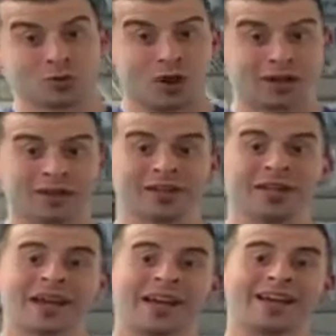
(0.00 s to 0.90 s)
Squat.
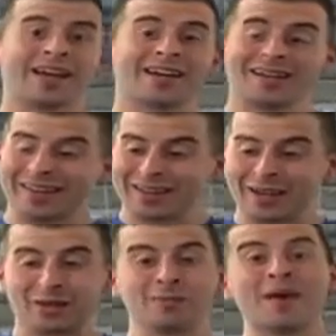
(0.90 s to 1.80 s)
And uh,
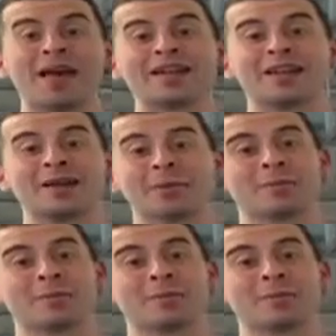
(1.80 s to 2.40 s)
a man named,